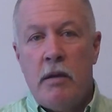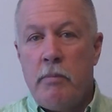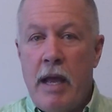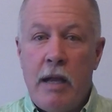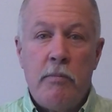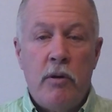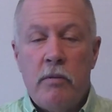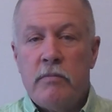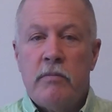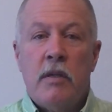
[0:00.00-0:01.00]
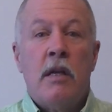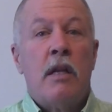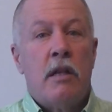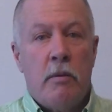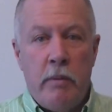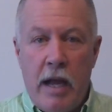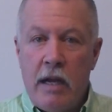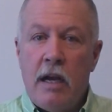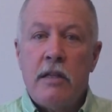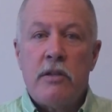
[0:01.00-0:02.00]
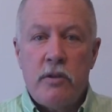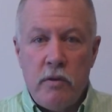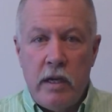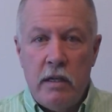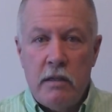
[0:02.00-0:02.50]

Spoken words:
bang, boom. They're back on the street.